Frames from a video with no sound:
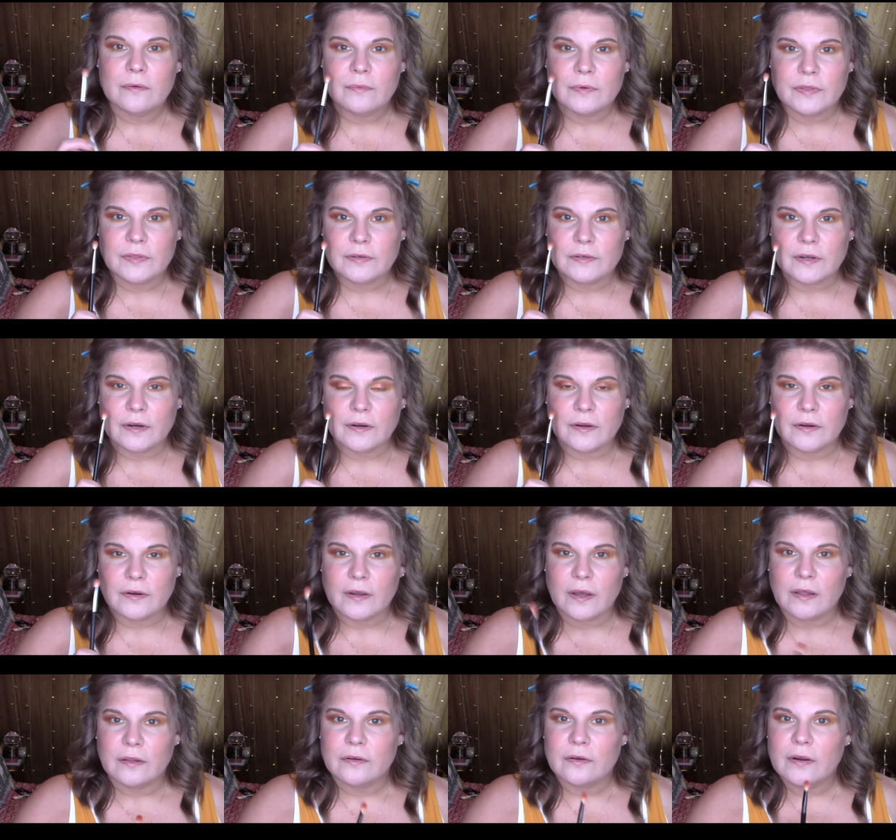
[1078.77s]
with the darker
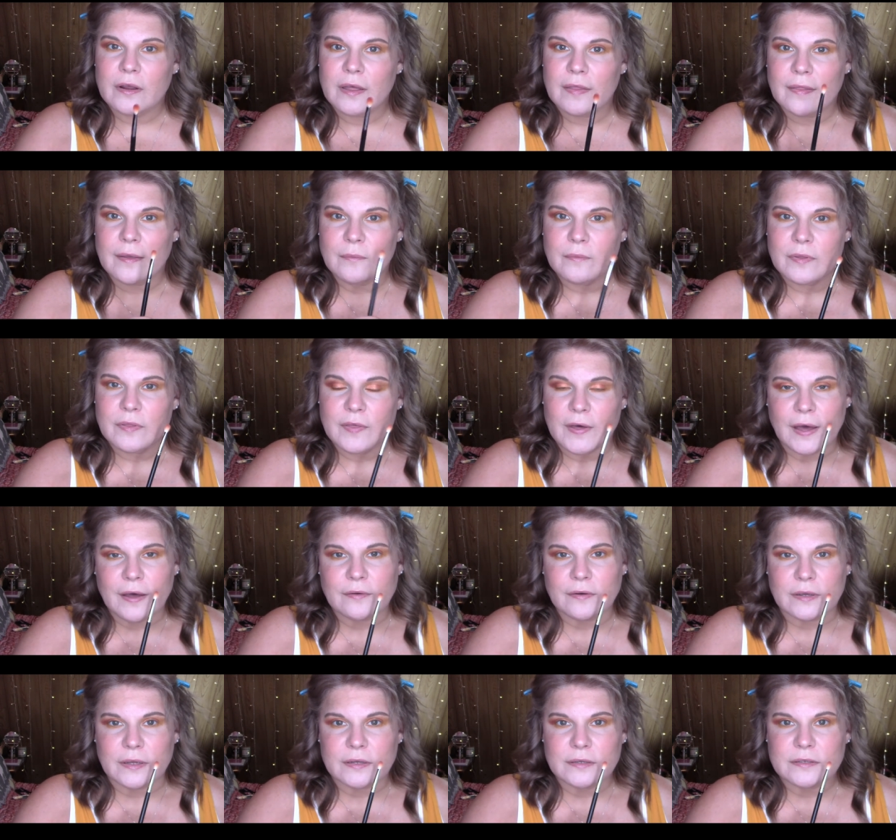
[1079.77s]
color and then
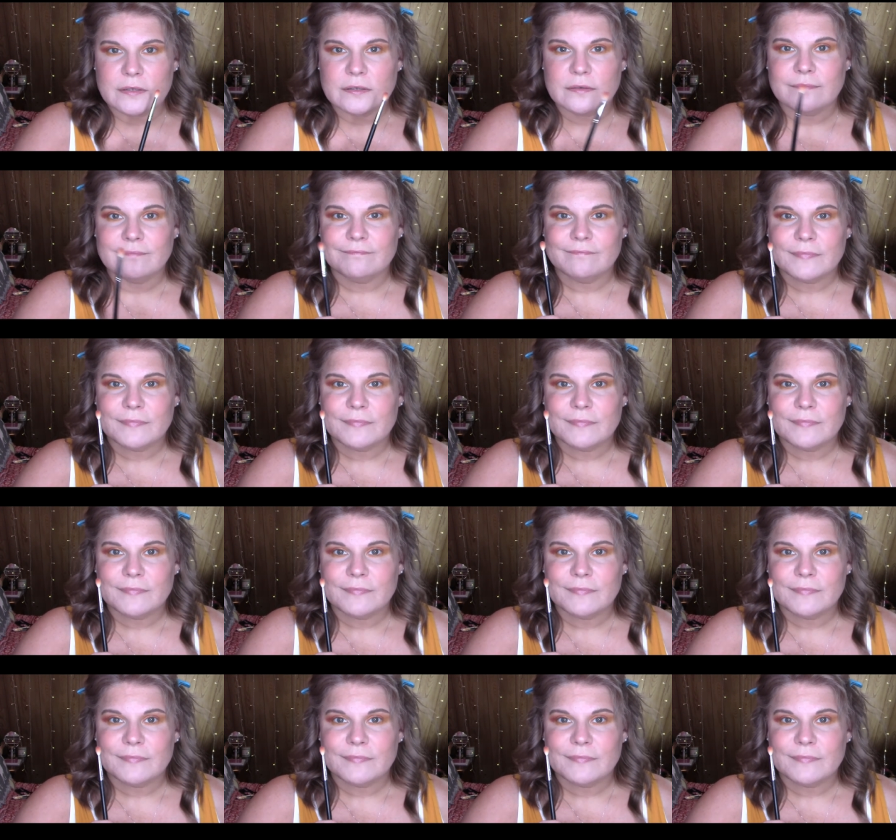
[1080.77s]
without it.